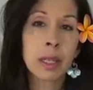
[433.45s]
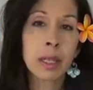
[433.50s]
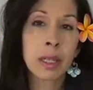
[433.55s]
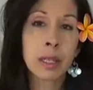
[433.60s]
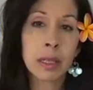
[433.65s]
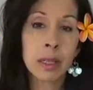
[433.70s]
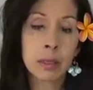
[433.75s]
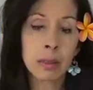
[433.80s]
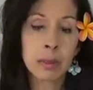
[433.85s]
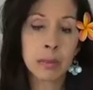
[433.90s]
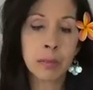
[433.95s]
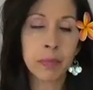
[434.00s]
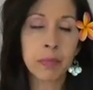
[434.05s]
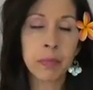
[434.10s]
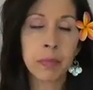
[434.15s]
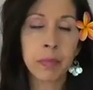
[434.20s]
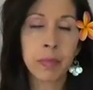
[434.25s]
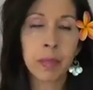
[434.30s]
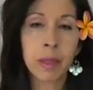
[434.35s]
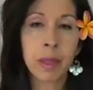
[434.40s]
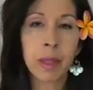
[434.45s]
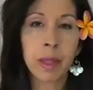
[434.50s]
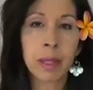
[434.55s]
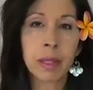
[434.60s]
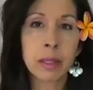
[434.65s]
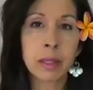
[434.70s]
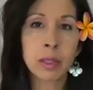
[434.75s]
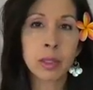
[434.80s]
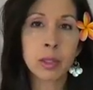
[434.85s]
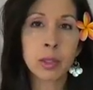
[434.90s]

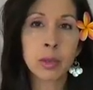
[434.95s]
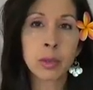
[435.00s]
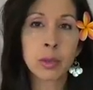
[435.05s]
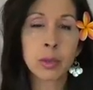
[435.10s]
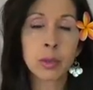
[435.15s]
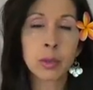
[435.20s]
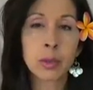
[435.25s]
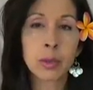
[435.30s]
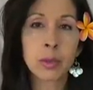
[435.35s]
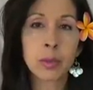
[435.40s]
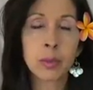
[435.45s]
to